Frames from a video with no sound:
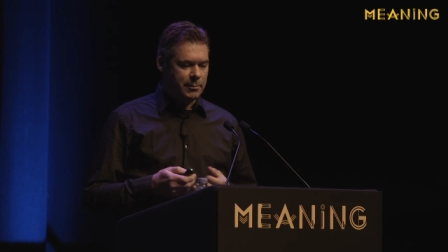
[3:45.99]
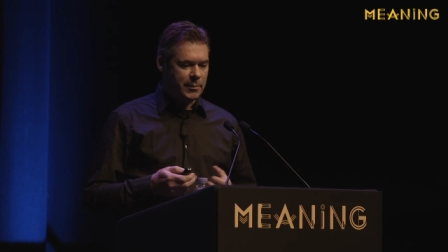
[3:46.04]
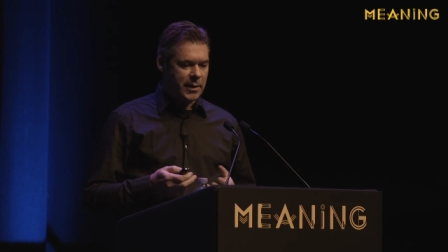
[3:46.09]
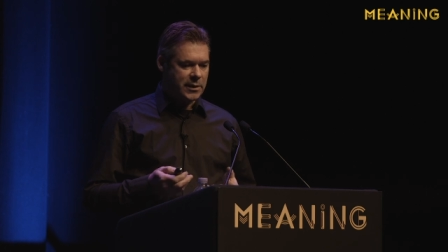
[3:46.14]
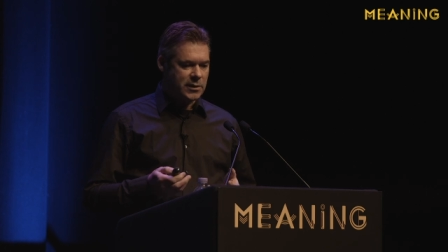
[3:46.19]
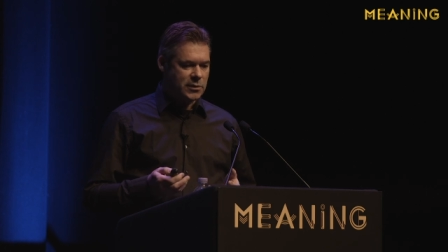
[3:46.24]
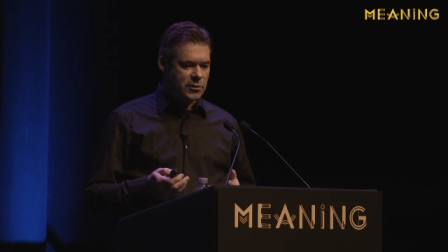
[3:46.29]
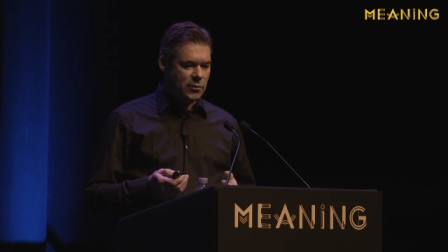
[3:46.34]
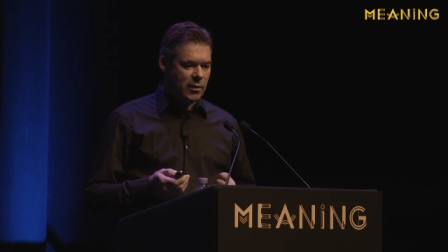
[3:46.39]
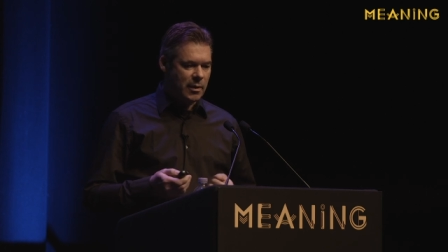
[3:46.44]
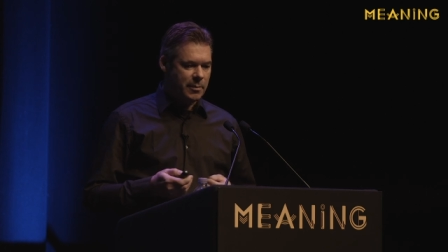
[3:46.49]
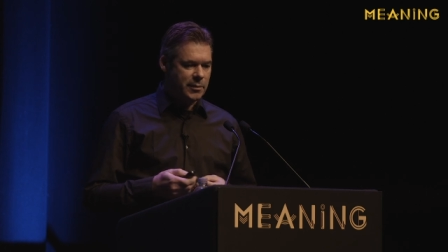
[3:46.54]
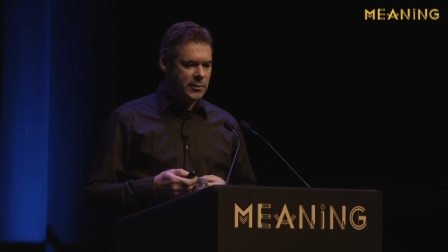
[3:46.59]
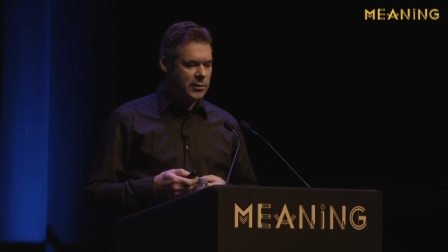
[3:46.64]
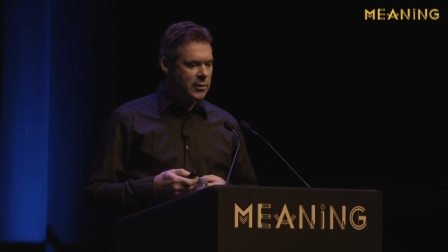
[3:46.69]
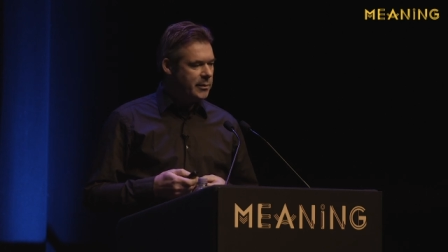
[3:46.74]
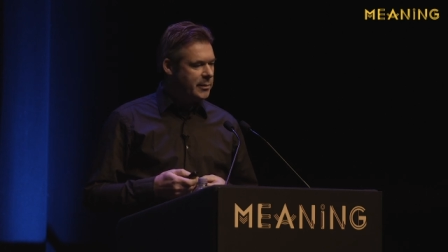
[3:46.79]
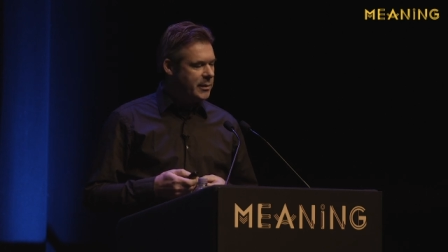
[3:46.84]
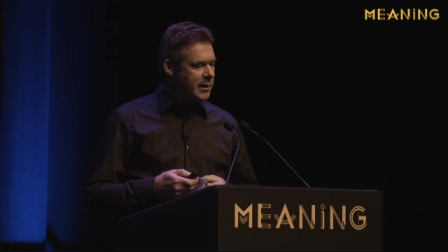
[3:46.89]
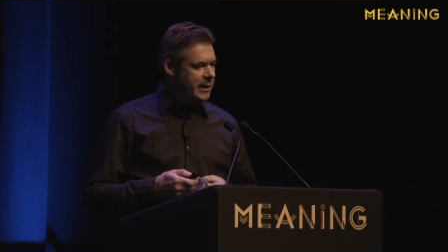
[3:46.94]
patients who are
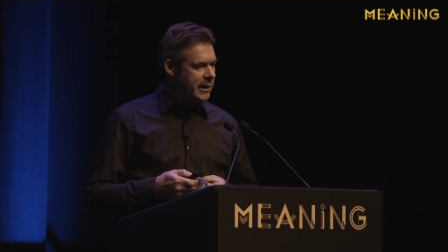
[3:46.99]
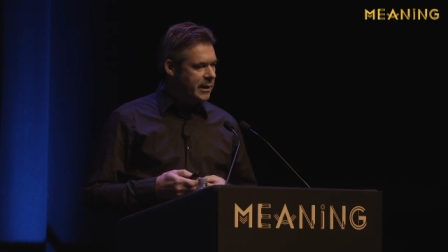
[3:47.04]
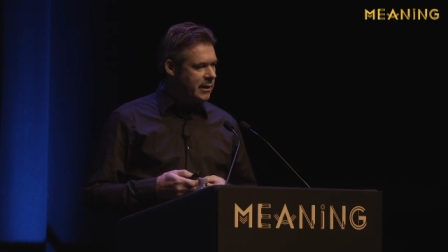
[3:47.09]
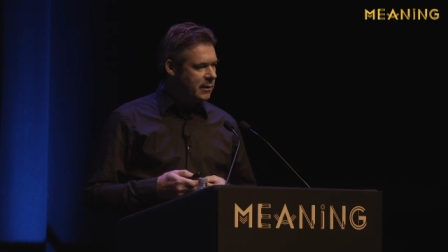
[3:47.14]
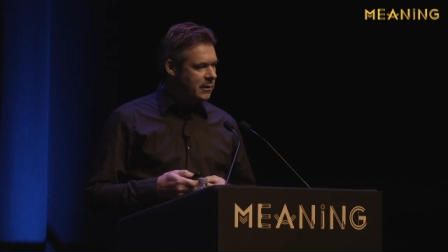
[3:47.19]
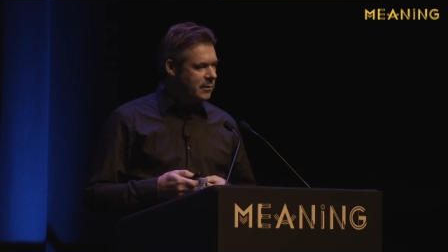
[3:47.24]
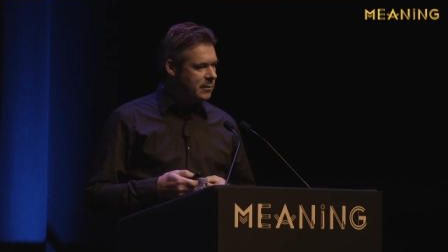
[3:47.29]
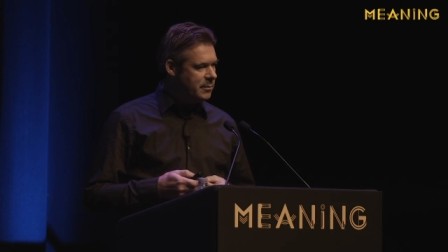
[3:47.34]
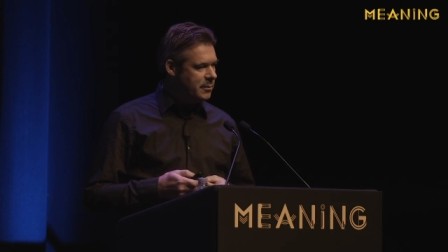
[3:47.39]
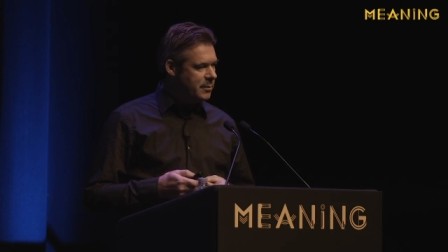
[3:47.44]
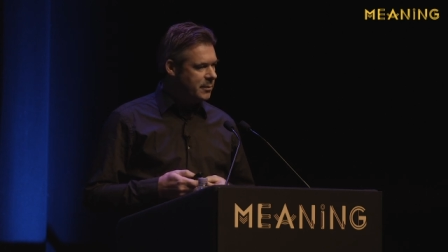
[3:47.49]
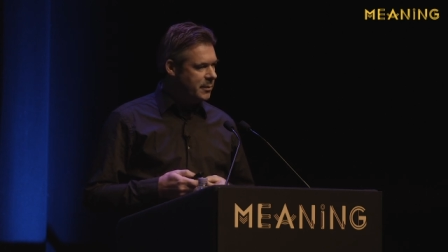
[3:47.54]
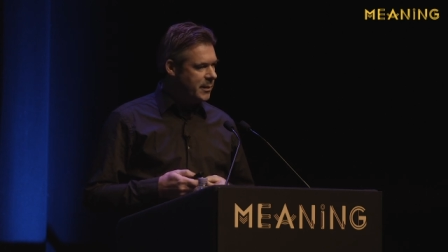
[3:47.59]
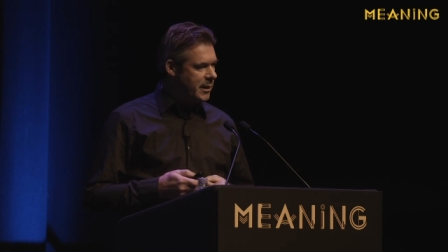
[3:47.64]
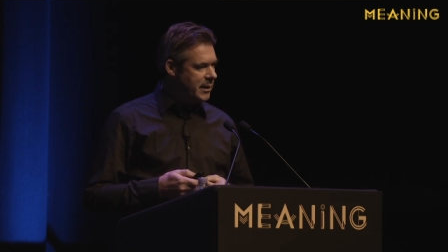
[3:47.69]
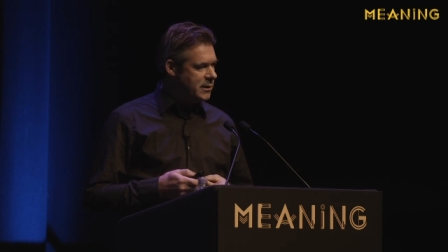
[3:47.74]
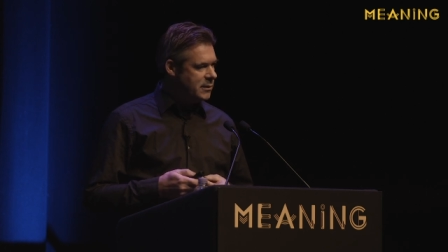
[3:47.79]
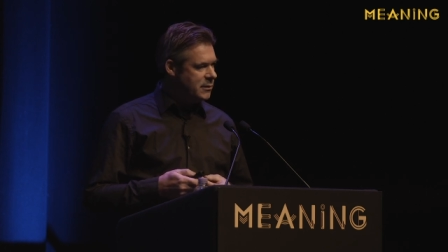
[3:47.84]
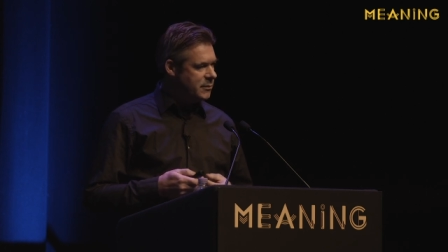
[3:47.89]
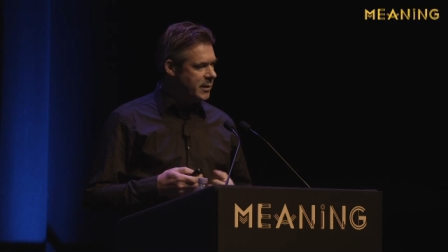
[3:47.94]
terminally ill,
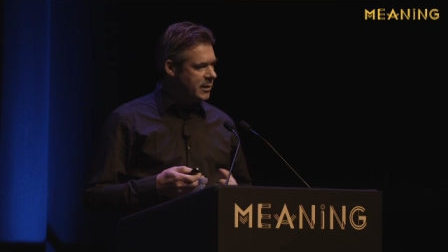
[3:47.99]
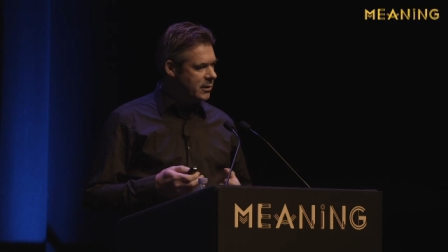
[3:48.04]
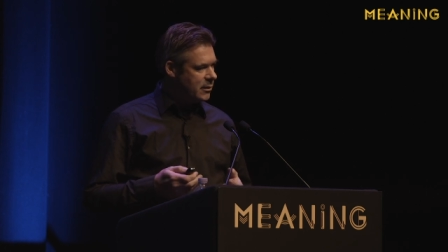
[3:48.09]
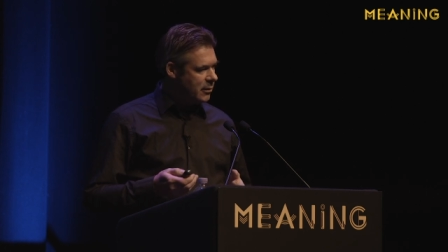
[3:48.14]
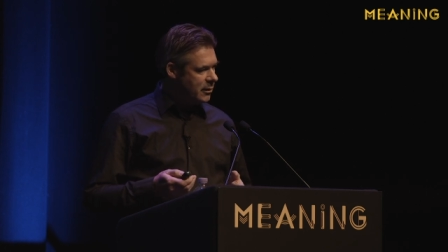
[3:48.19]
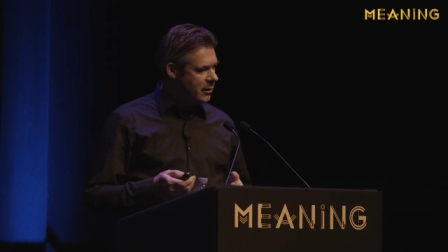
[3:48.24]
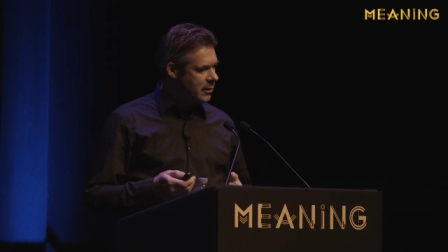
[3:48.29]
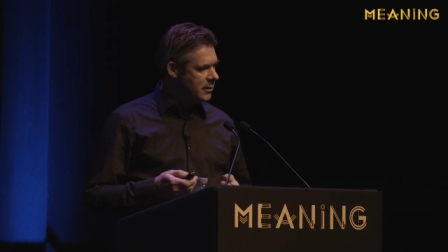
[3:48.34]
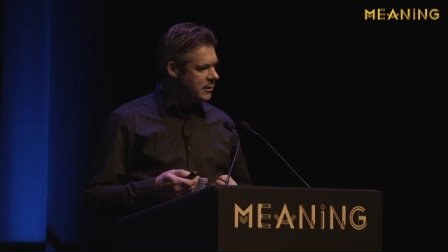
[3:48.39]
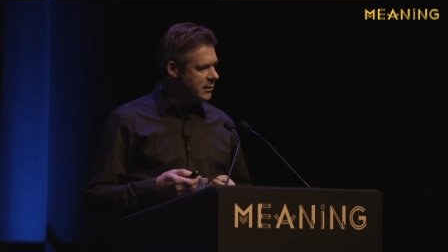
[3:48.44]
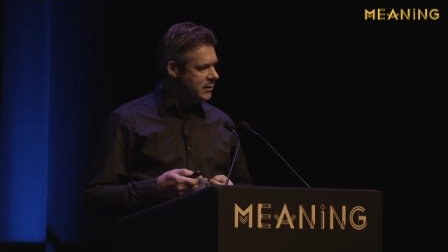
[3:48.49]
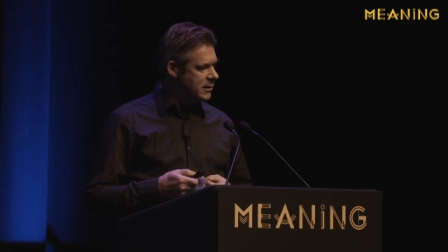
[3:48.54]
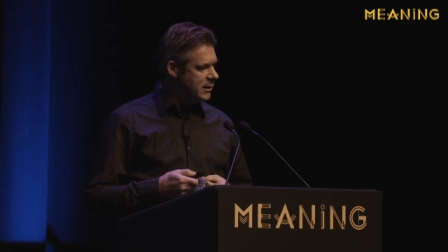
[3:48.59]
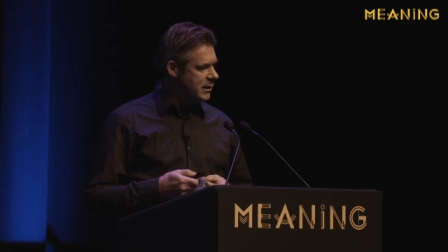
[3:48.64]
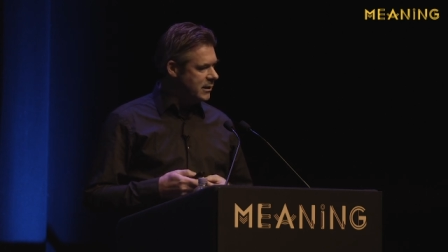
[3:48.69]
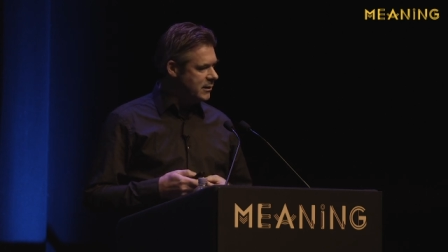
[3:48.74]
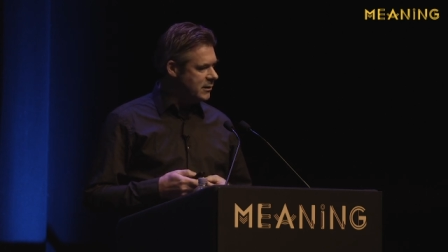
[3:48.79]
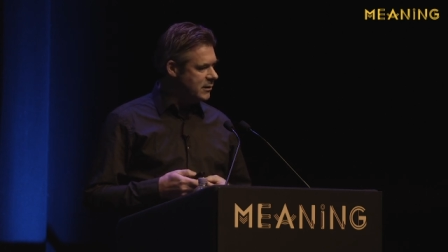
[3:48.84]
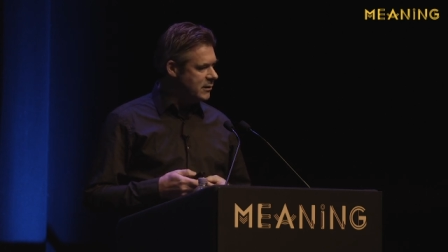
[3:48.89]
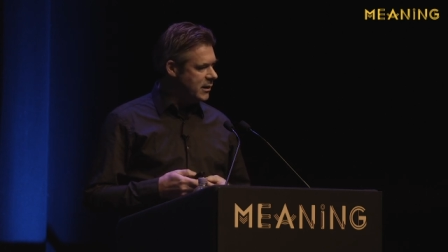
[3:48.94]
patients with chronic
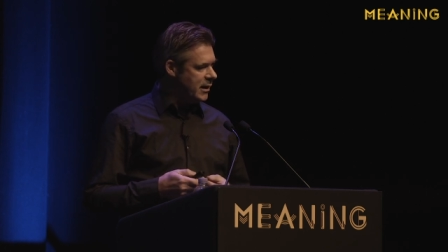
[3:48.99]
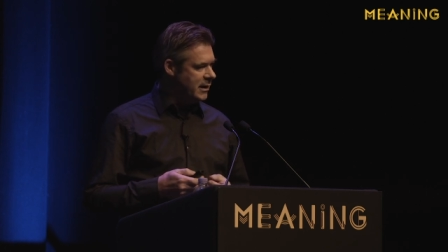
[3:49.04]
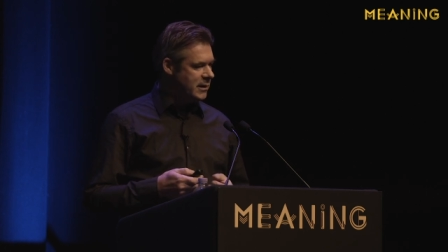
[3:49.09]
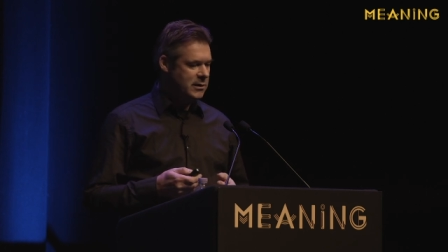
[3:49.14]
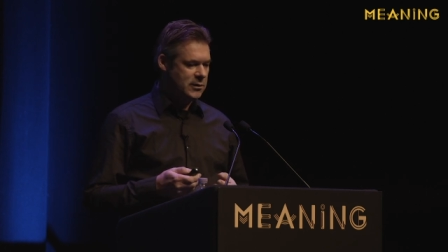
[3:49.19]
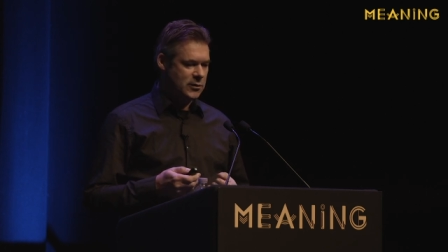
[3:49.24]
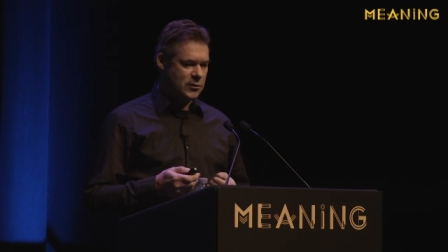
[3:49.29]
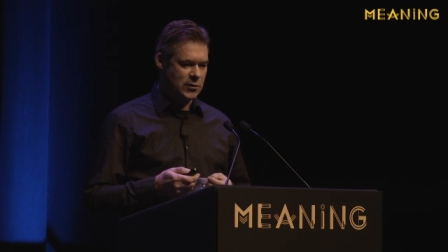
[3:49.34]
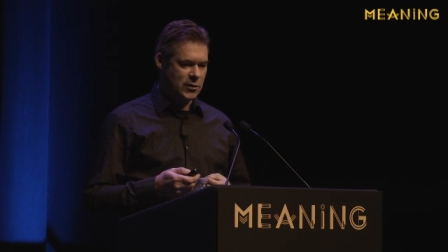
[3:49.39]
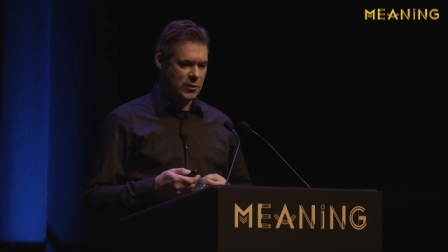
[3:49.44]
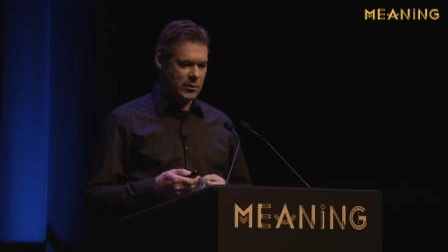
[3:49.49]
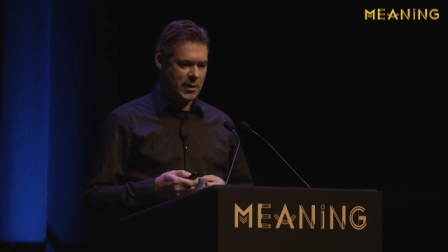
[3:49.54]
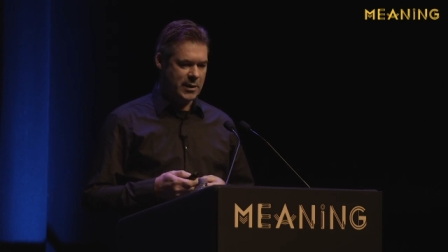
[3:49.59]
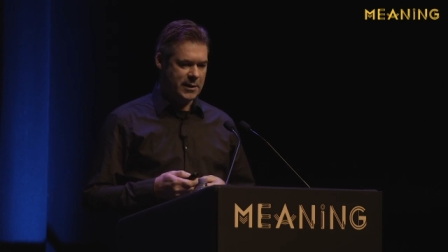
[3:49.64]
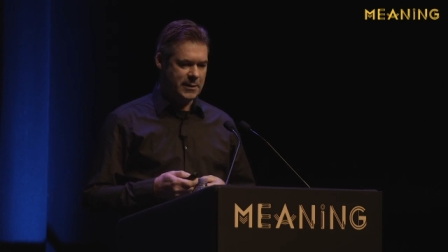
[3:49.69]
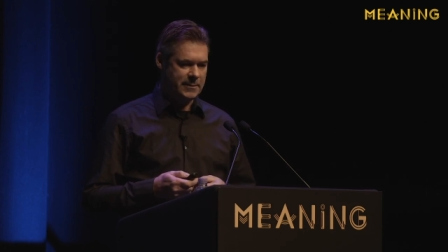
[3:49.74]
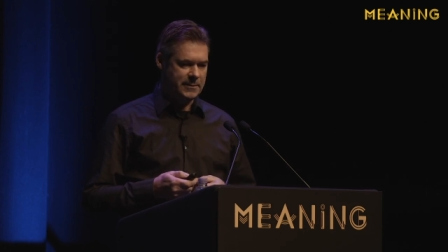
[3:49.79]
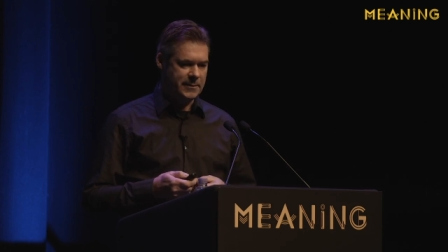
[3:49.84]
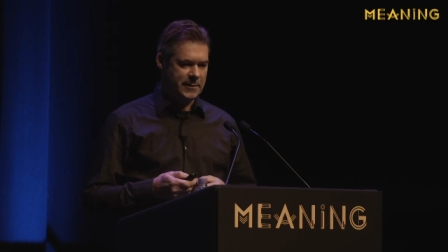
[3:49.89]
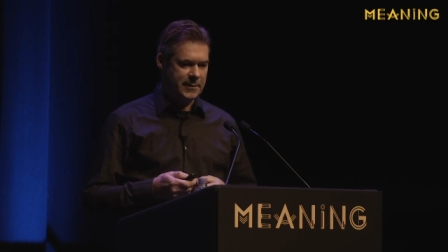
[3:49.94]
diseases, and so on.